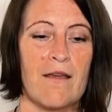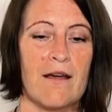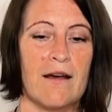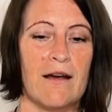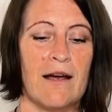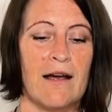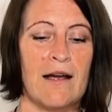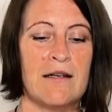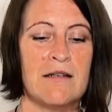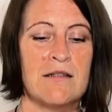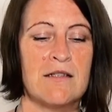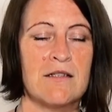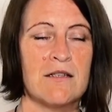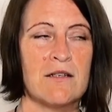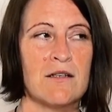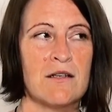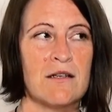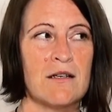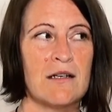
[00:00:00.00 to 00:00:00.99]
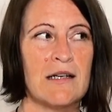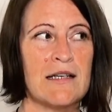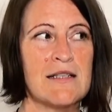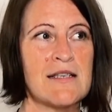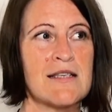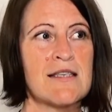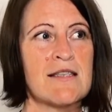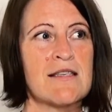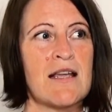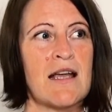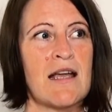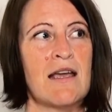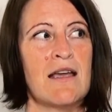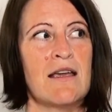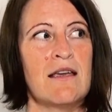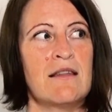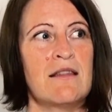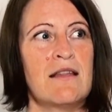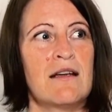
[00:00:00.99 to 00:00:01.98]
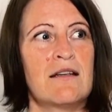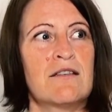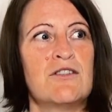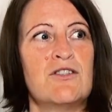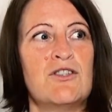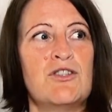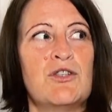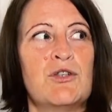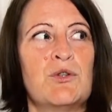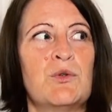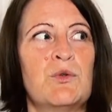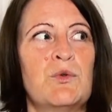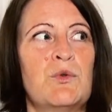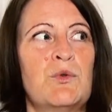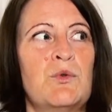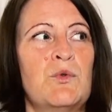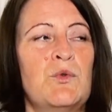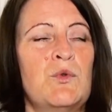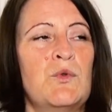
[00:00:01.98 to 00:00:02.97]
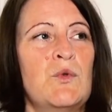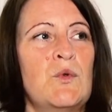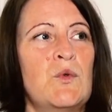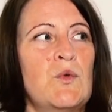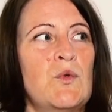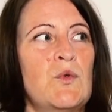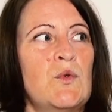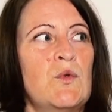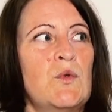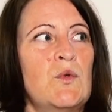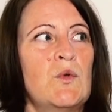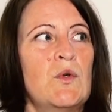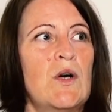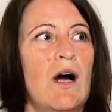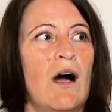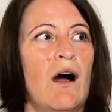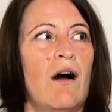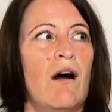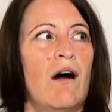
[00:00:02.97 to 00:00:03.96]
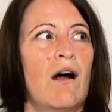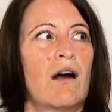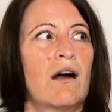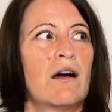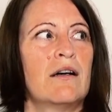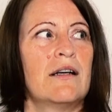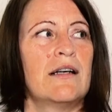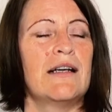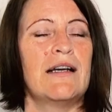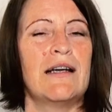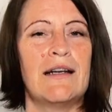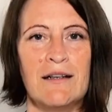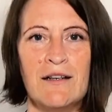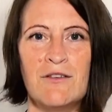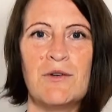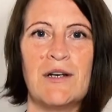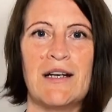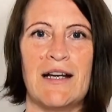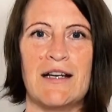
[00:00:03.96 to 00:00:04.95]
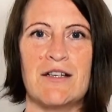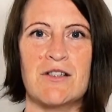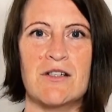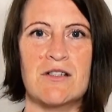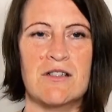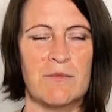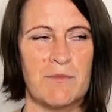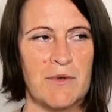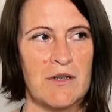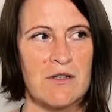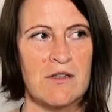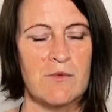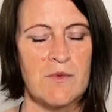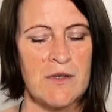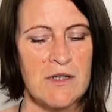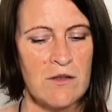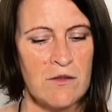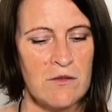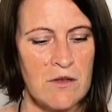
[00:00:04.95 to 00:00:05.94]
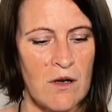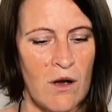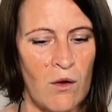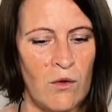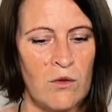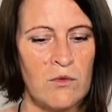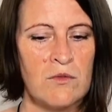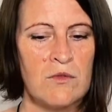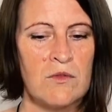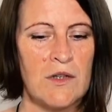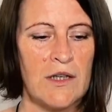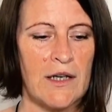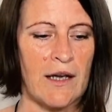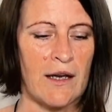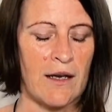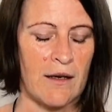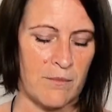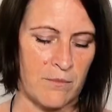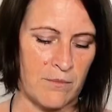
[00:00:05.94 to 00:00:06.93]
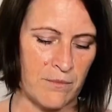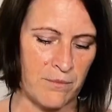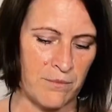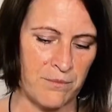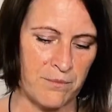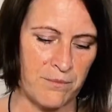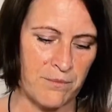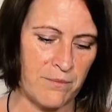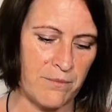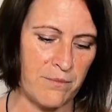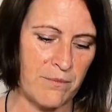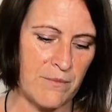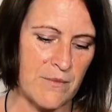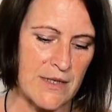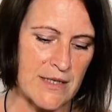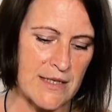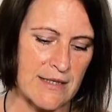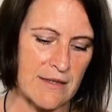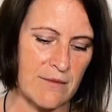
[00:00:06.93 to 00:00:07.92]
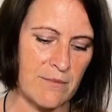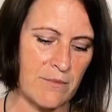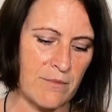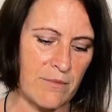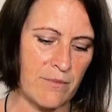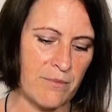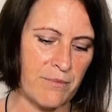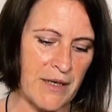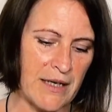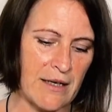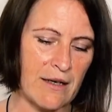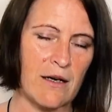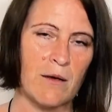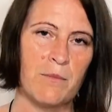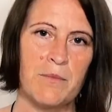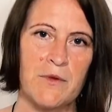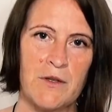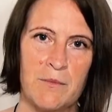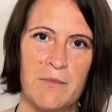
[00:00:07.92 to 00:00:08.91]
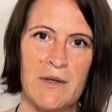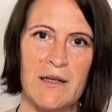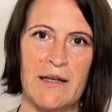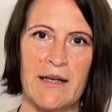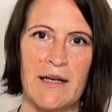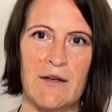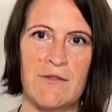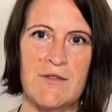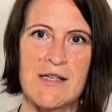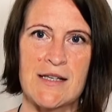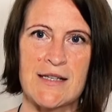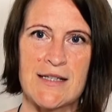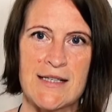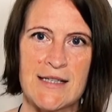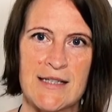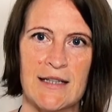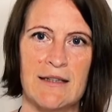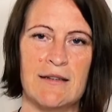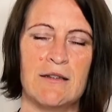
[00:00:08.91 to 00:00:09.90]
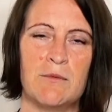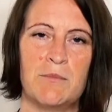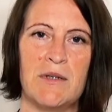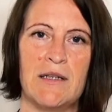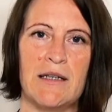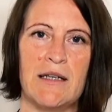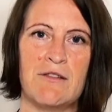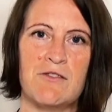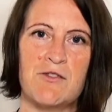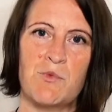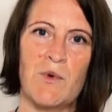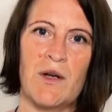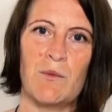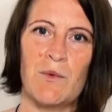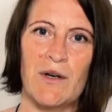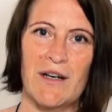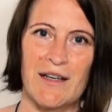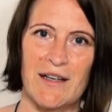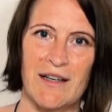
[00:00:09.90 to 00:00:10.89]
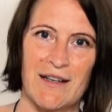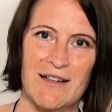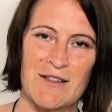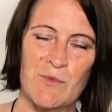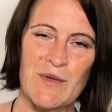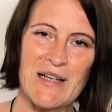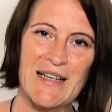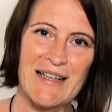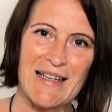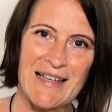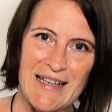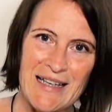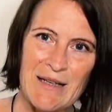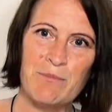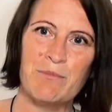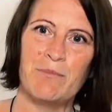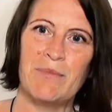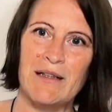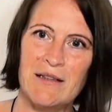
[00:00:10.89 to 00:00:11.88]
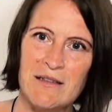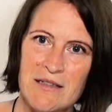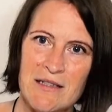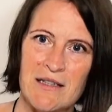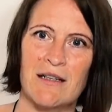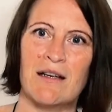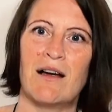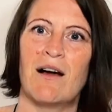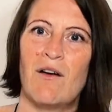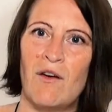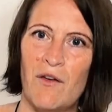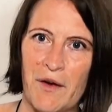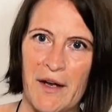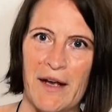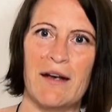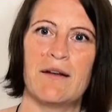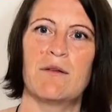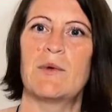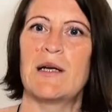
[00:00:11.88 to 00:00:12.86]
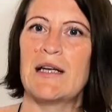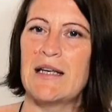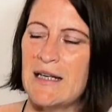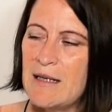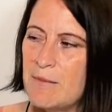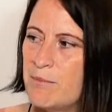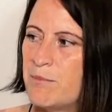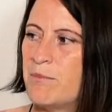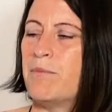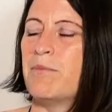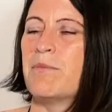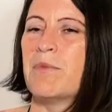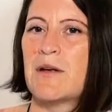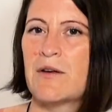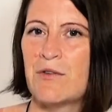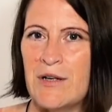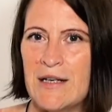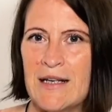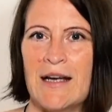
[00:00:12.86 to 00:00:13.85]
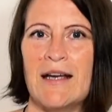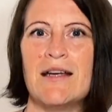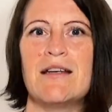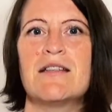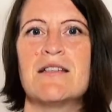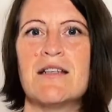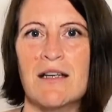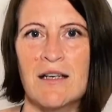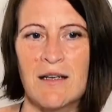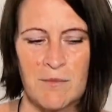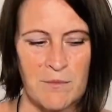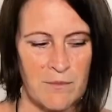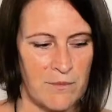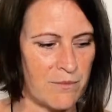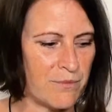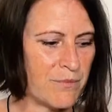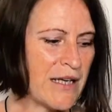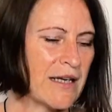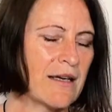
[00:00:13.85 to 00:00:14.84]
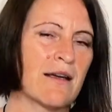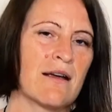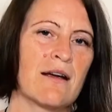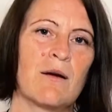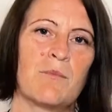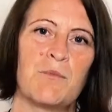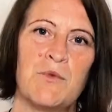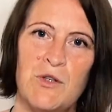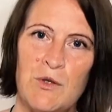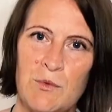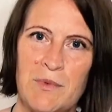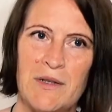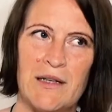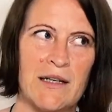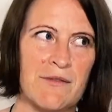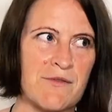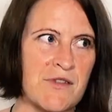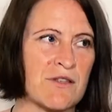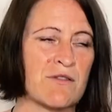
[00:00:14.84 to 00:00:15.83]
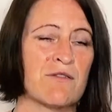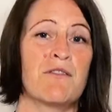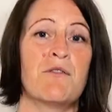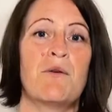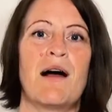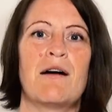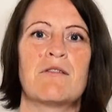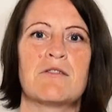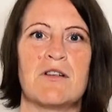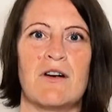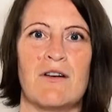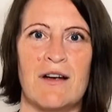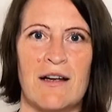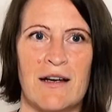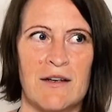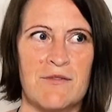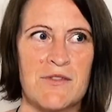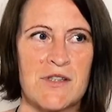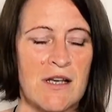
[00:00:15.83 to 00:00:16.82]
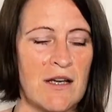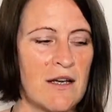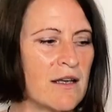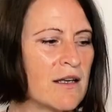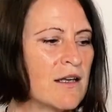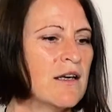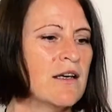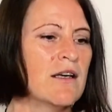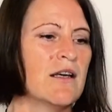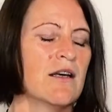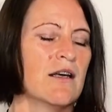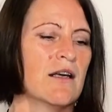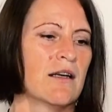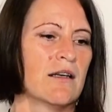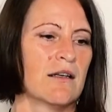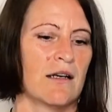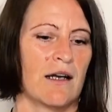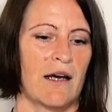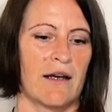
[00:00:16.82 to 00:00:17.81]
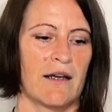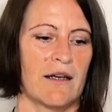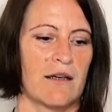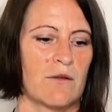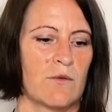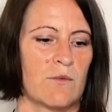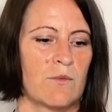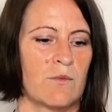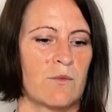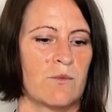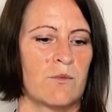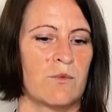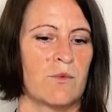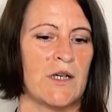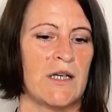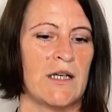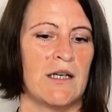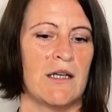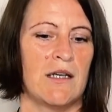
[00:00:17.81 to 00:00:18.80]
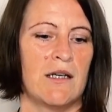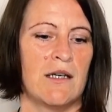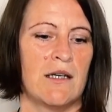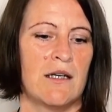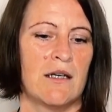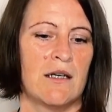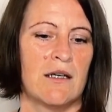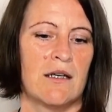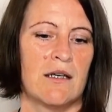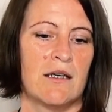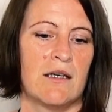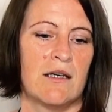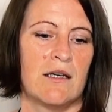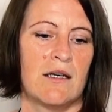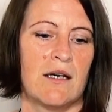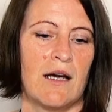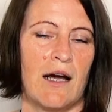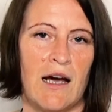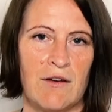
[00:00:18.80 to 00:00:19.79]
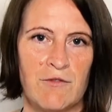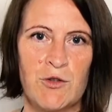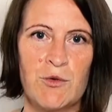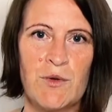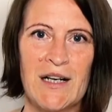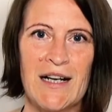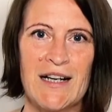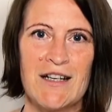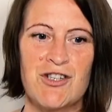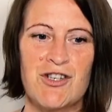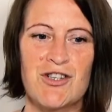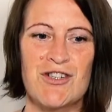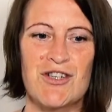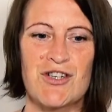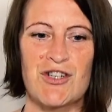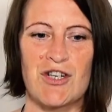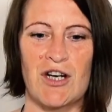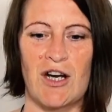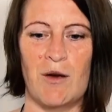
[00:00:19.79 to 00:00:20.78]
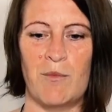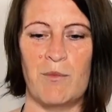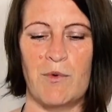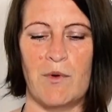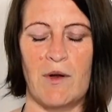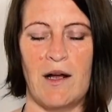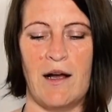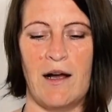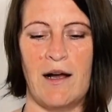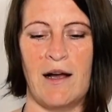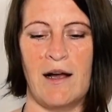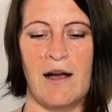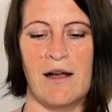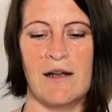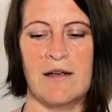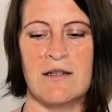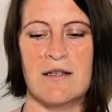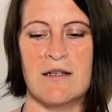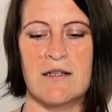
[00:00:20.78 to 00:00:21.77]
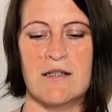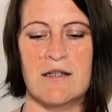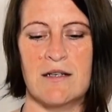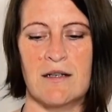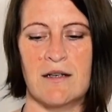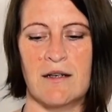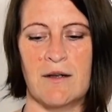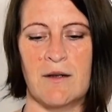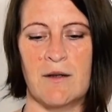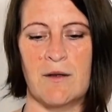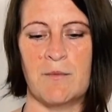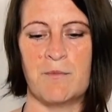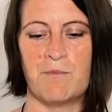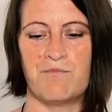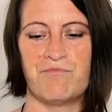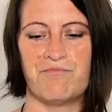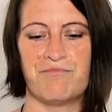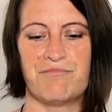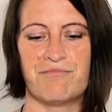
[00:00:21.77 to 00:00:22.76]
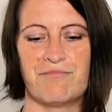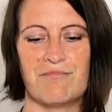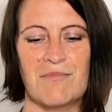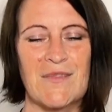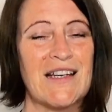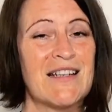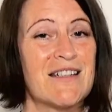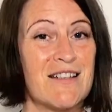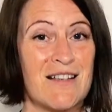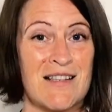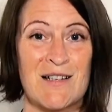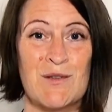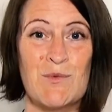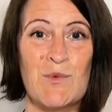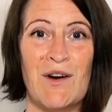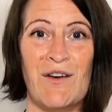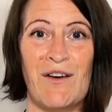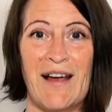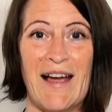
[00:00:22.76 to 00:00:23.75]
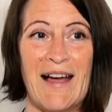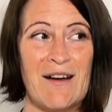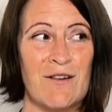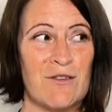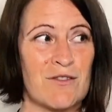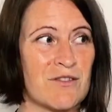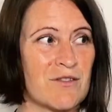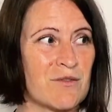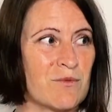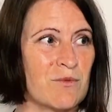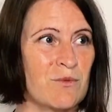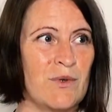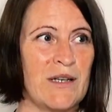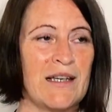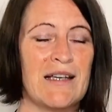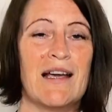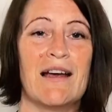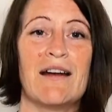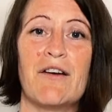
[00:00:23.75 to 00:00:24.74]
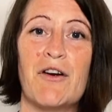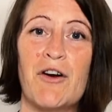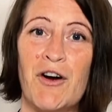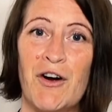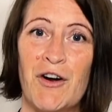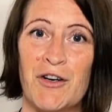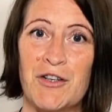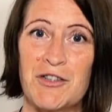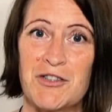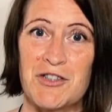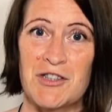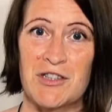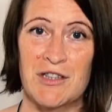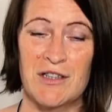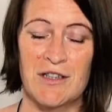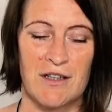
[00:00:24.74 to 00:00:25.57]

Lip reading: And let's say that you are in a relationship, because we don't only pick up the beliefs and set the beliefs when we're kids. We keep building on it. We keep creating and picking up new beliefs throughout our lives. Like, we have a relationship and it doesn't work out. We get hurt.